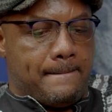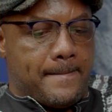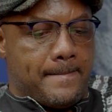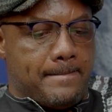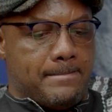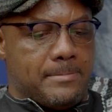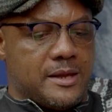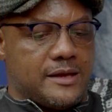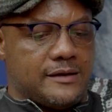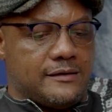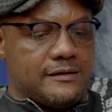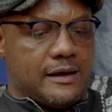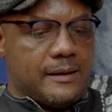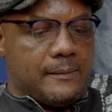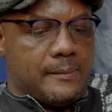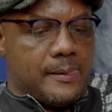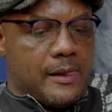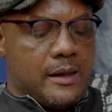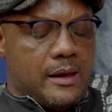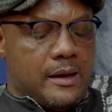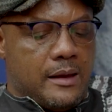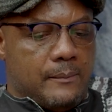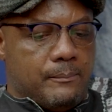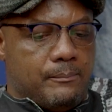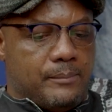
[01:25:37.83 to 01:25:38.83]
media.
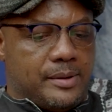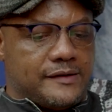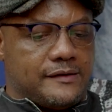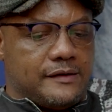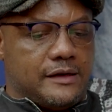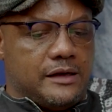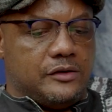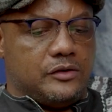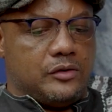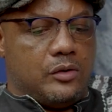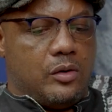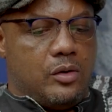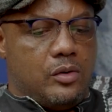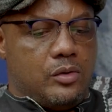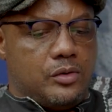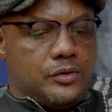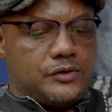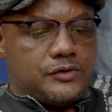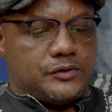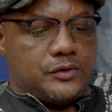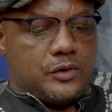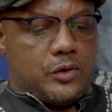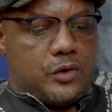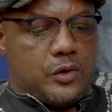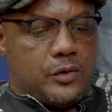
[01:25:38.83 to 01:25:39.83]
But it
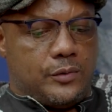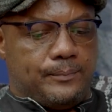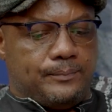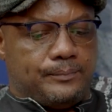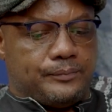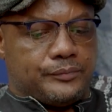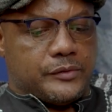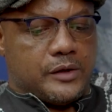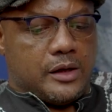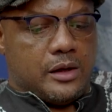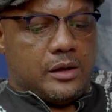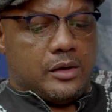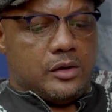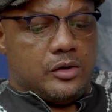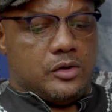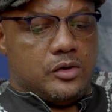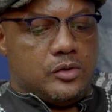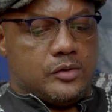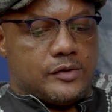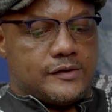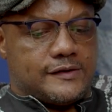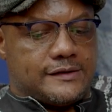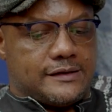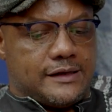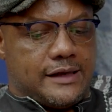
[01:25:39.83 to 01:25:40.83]
also
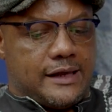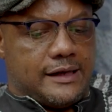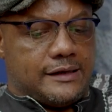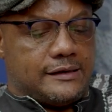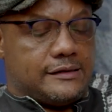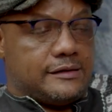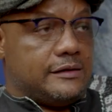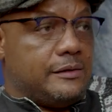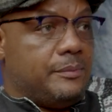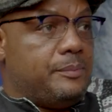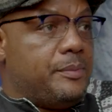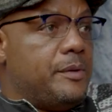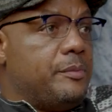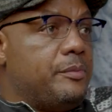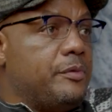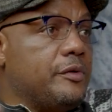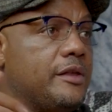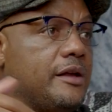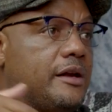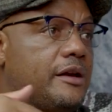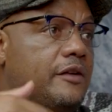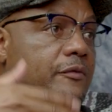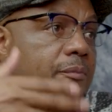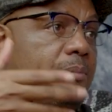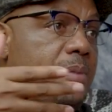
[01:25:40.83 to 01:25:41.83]
looks at the people
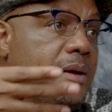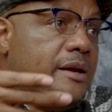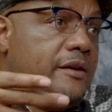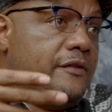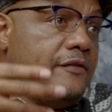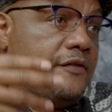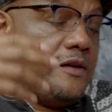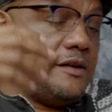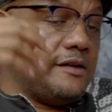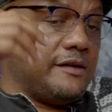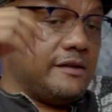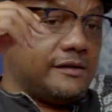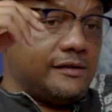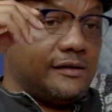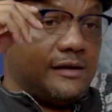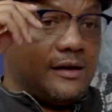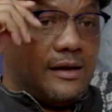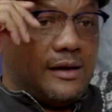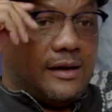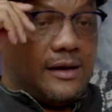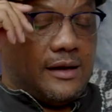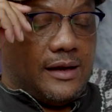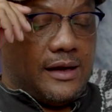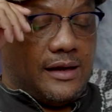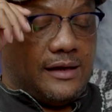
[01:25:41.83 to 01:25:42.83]
that have benefited.
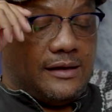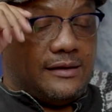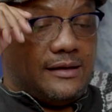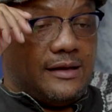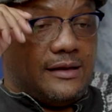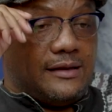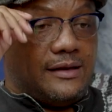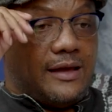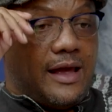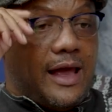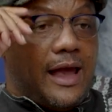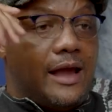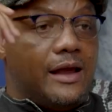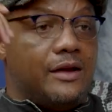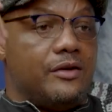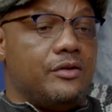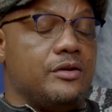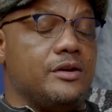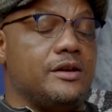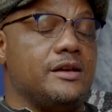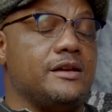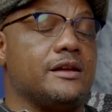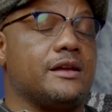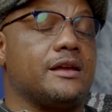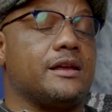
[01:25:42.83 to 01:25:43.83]
And the
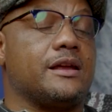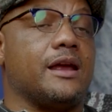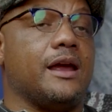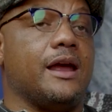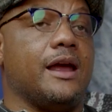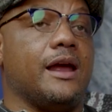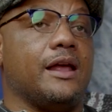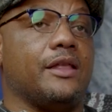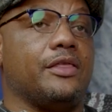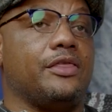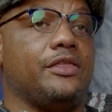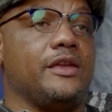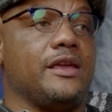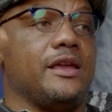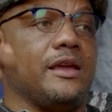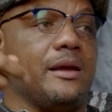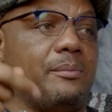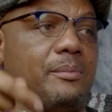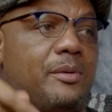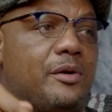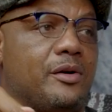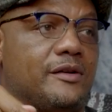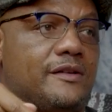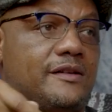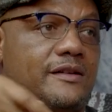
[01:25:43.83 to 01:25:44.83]
ironic thing
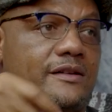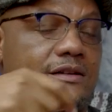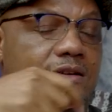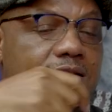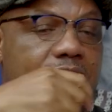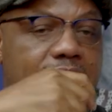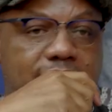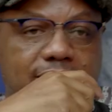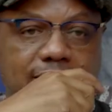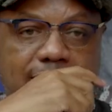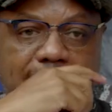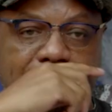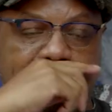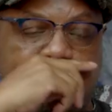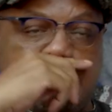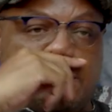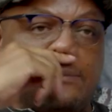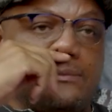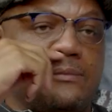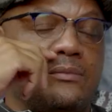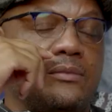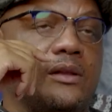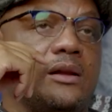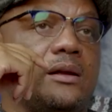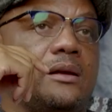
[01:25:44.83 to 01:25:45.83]
about it is that
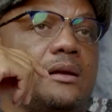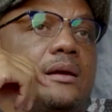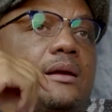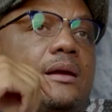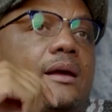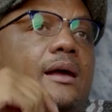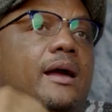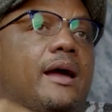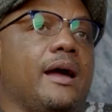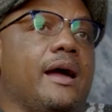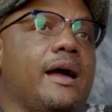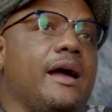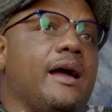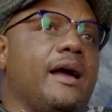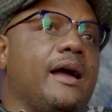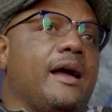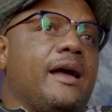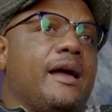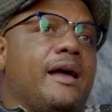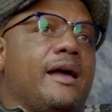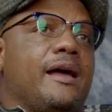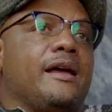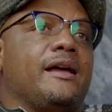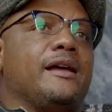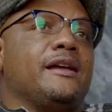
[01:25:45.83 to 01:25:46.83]

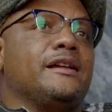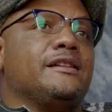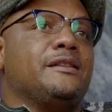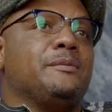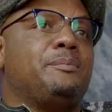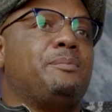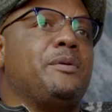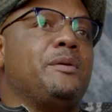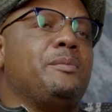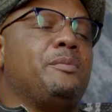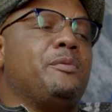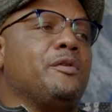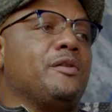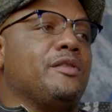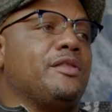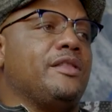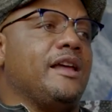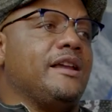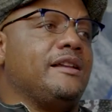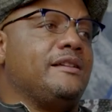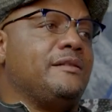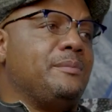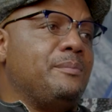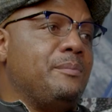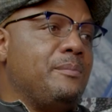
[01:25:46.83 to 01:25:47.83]
the people
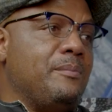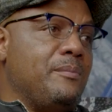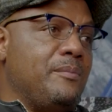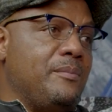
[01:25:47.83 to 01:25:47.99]
that